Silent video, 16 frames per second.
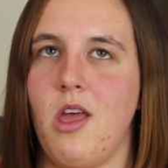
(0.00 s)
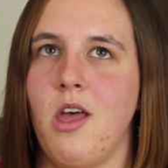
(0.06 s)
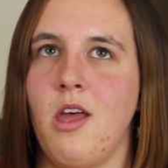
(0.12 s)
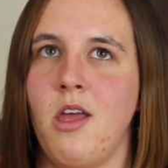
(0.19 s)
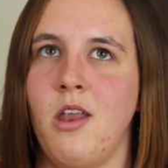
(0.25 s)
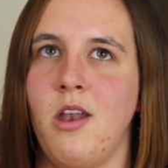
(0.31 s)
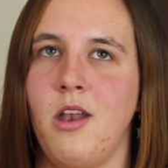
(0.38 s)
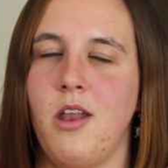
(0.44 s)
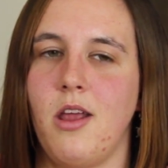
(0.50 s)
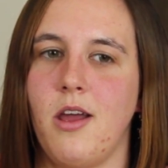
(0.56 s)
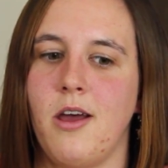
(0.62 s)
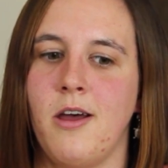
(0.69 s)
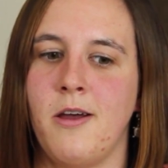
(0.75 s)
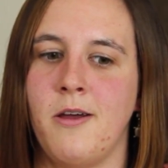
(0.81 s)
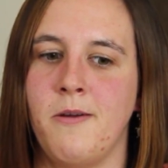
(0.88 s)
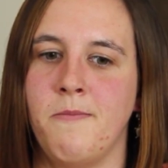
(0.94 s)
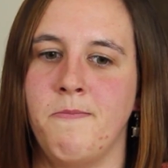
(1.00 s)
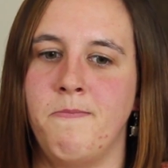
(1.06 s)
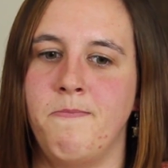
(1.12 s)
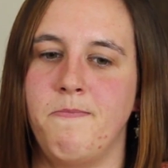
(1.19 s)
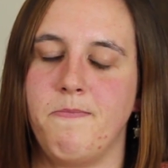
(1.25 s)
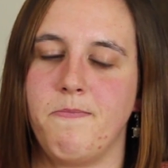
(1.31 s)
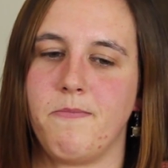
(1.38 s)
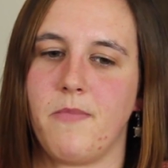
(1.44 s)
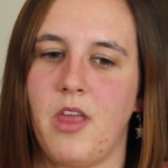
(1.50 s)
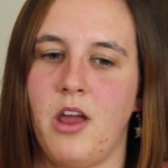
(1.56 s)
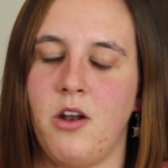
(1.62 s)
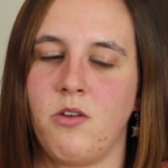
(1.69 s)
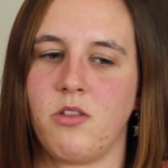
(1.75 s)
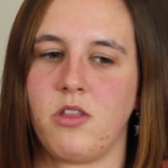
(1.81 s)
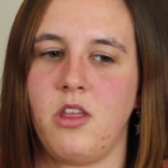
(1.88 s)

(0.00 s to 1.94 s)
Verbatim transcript: And um, I don't